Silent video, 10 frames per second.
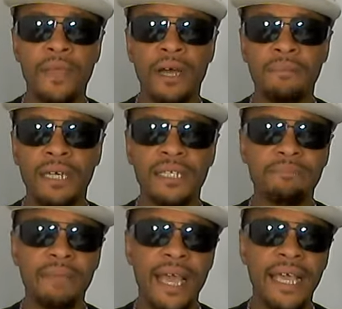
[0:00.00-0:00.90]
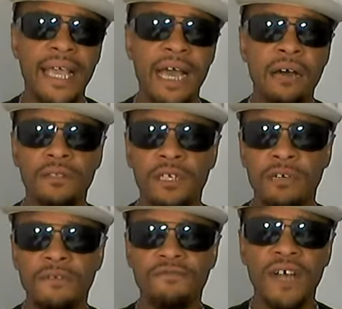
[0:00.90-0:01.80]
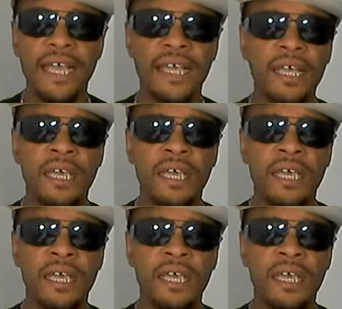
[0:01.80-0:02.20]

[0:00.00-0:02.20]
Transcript: about the Pacquiao Thurman fight.